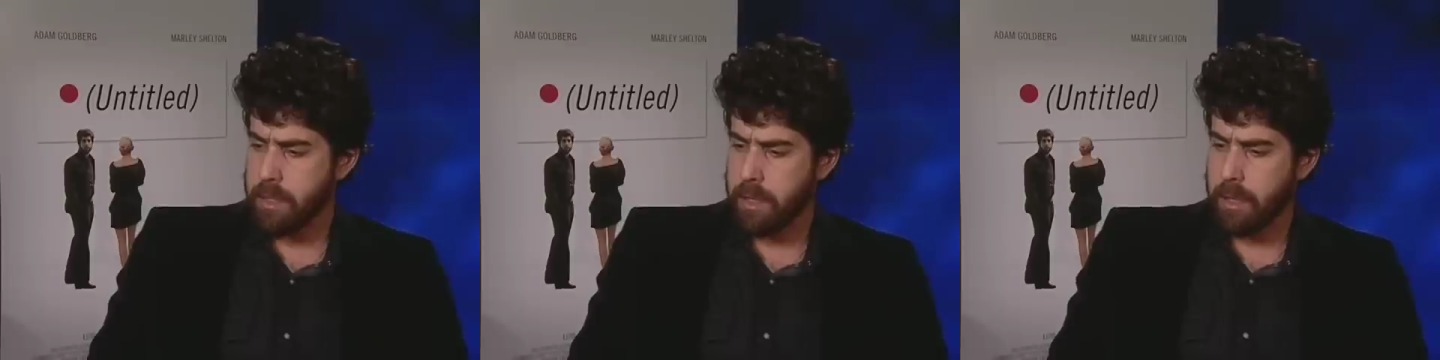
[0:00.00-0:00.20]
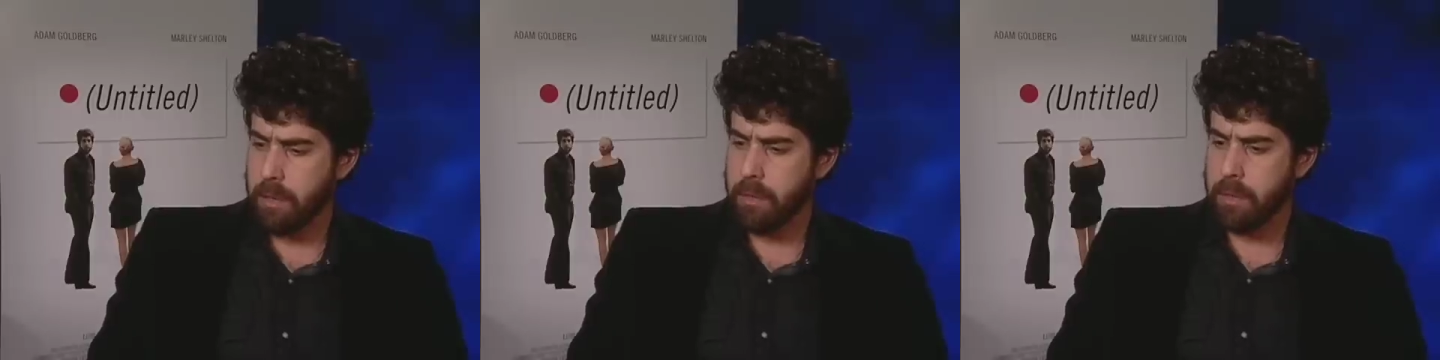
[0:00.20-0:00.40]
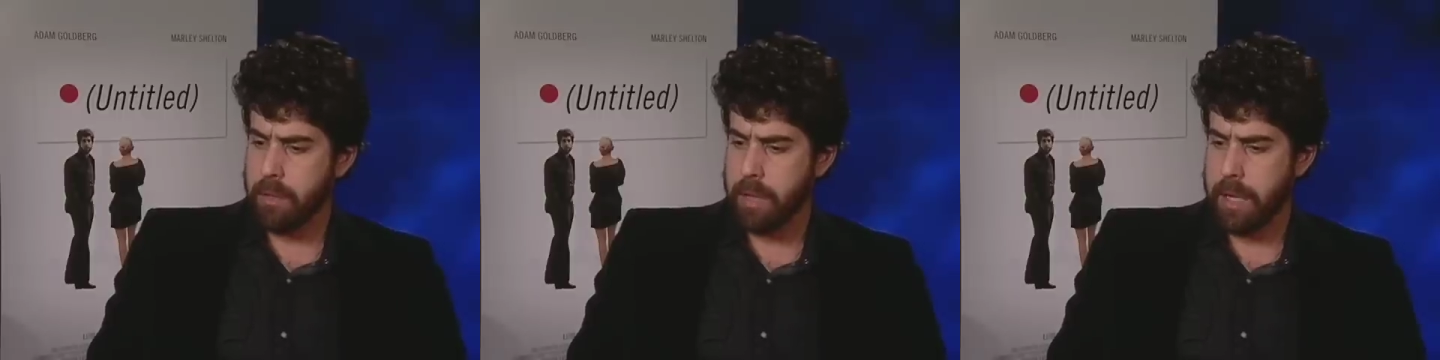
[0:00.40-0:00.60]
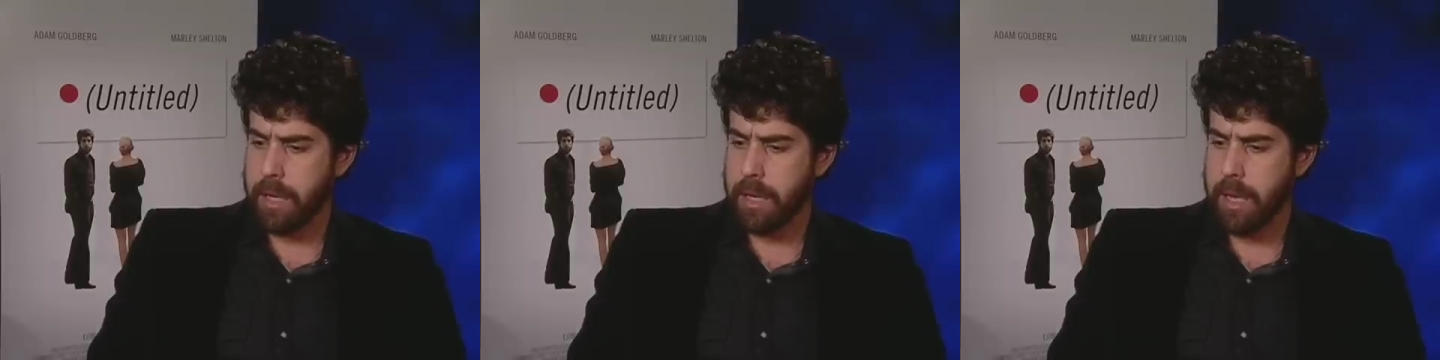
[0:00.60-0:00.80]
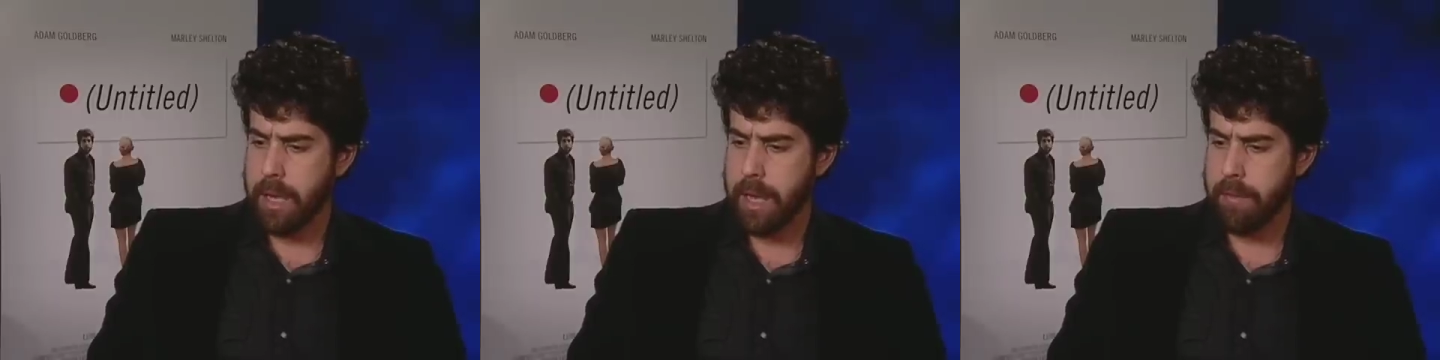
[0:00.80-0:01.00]
you know,
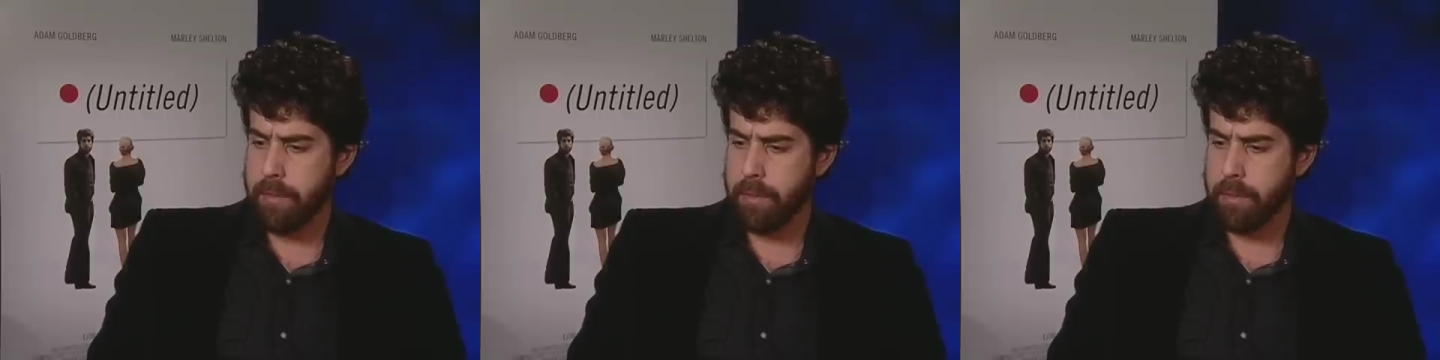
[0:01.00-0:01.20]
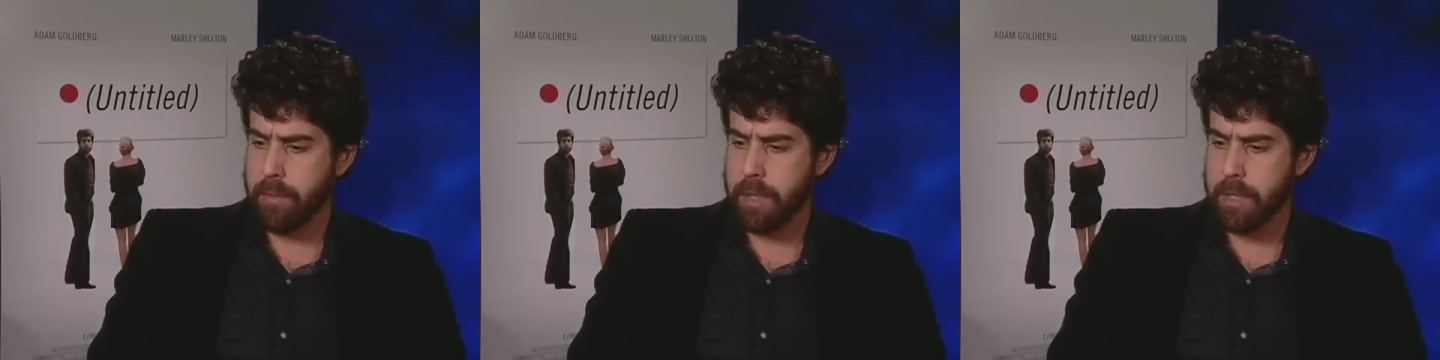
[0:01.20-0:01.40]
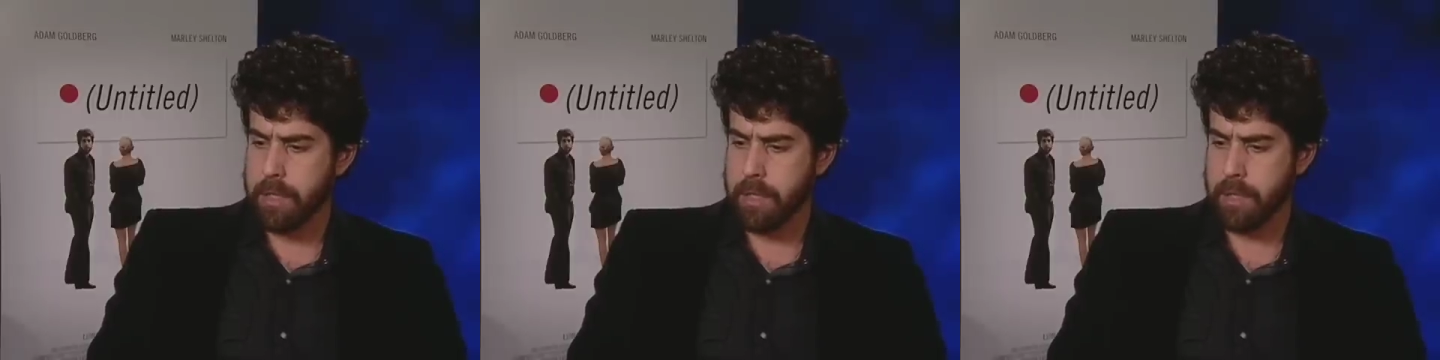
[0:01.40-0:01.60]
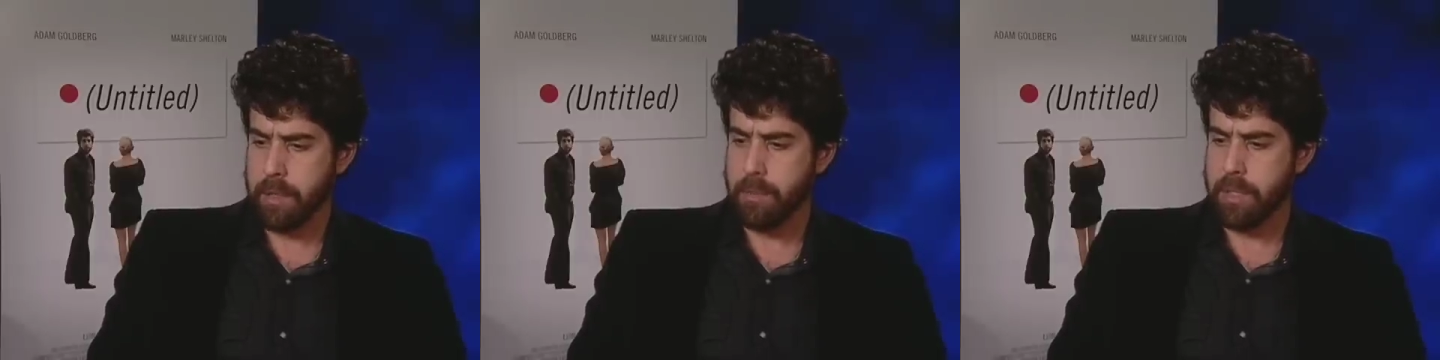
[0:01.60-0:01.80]
that I haven't necessarily